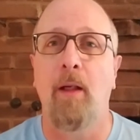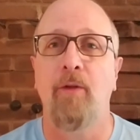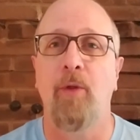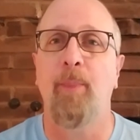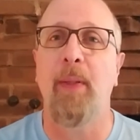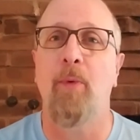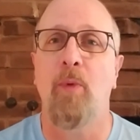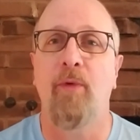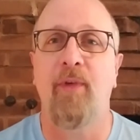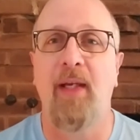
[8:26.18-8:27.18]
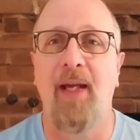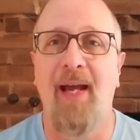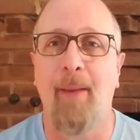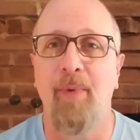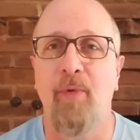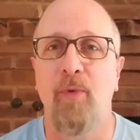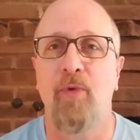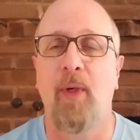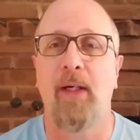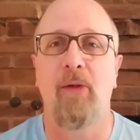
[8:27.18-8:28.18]
Some people will say it happened through
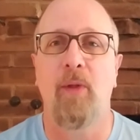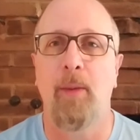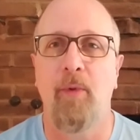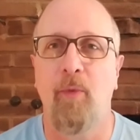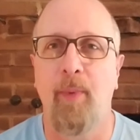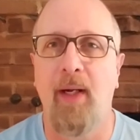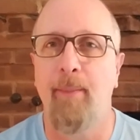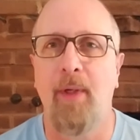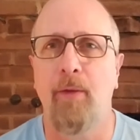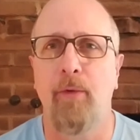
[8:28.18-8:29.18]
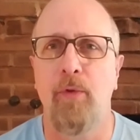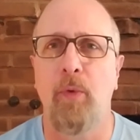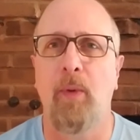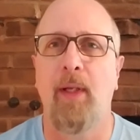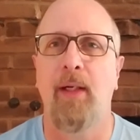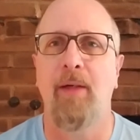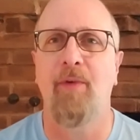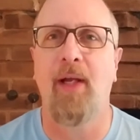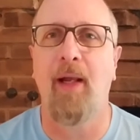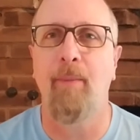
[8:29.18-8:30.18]
trade agreements, but I'm not so sure that even
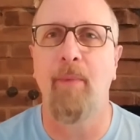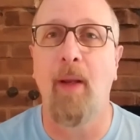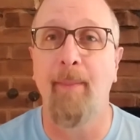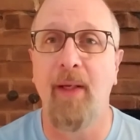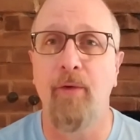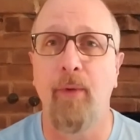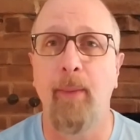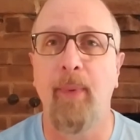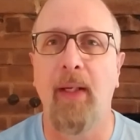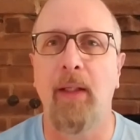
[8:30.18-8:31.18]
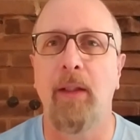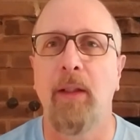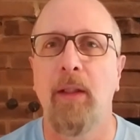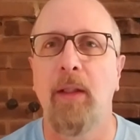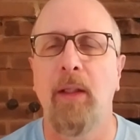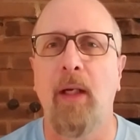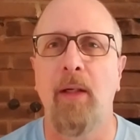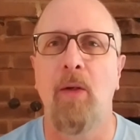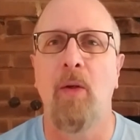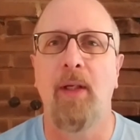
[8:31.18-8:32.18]
had a major impact. I
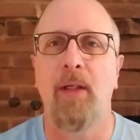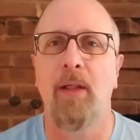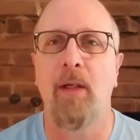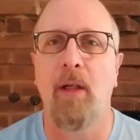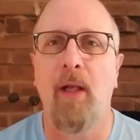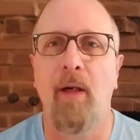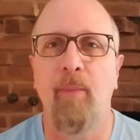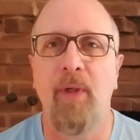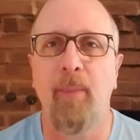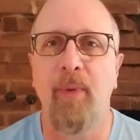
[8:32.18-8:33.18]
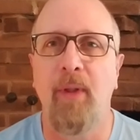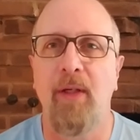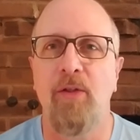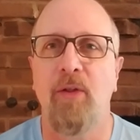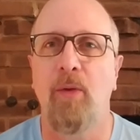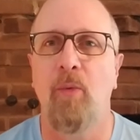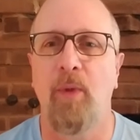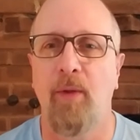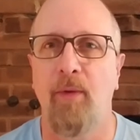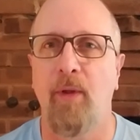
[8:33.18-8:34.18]
know that he did a lot of manipulation
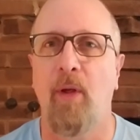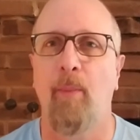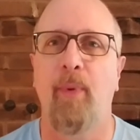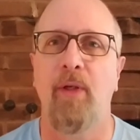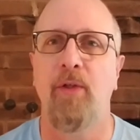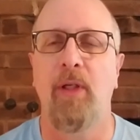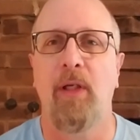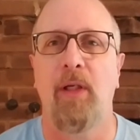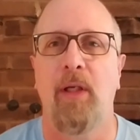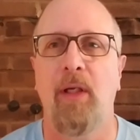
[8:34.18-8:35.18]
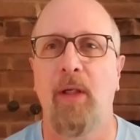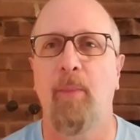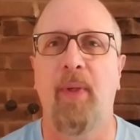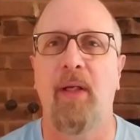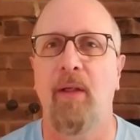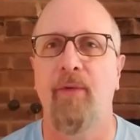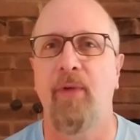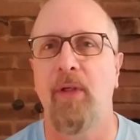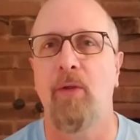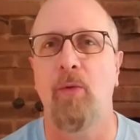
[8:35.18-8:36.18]
with budgeting and
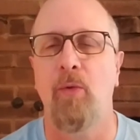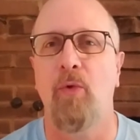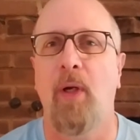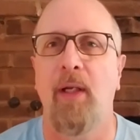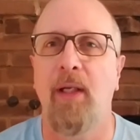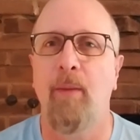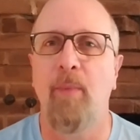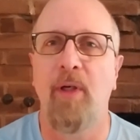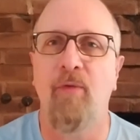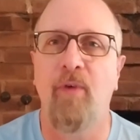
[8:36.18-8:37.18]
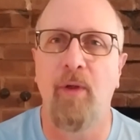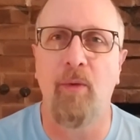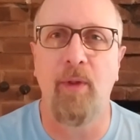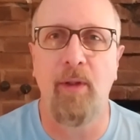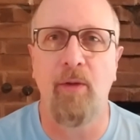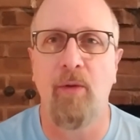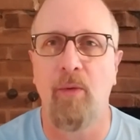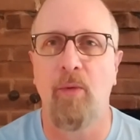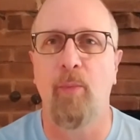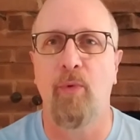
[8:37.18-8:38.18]
policy to try to get money funneled
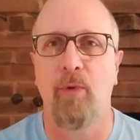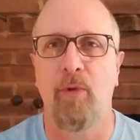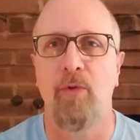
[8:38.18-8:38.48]
into the border